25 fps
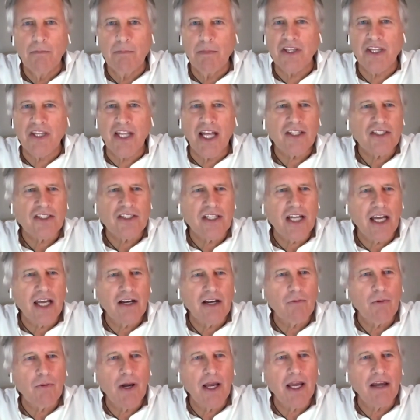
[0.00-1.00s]
But that's
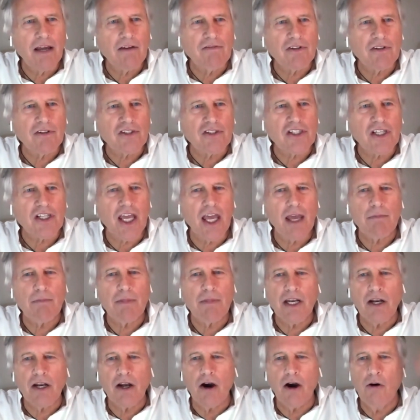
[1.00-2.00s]
not a way of
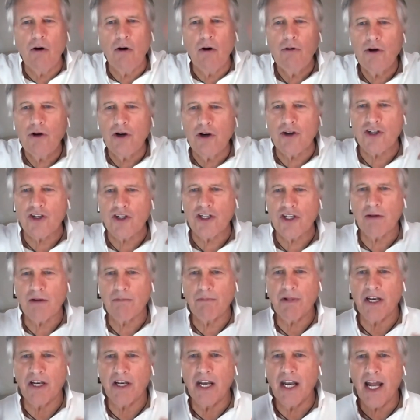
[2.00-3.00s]
escaping
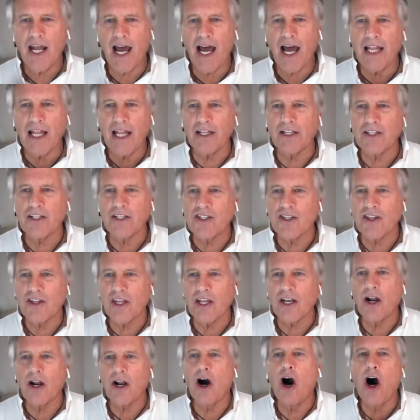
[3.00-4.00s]
ownership and knowledge
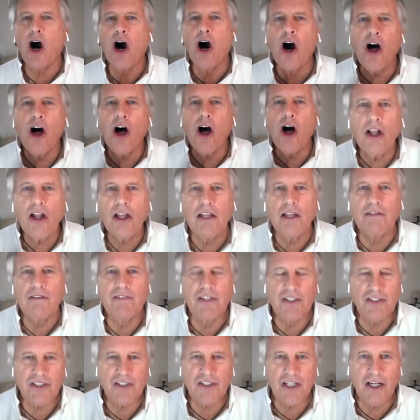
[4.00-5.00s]
that all of
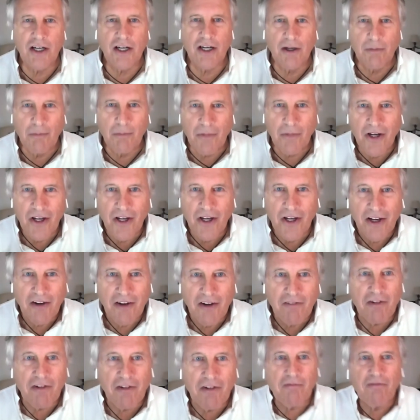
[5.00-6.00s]
us come
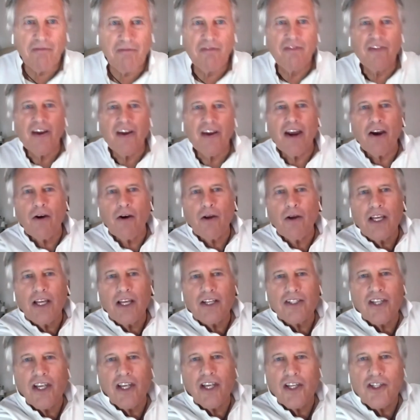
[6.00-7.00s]
from
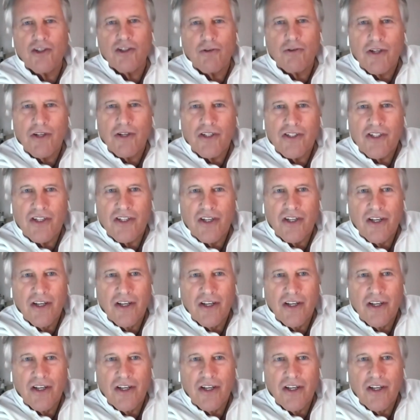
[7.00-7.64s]
various histories.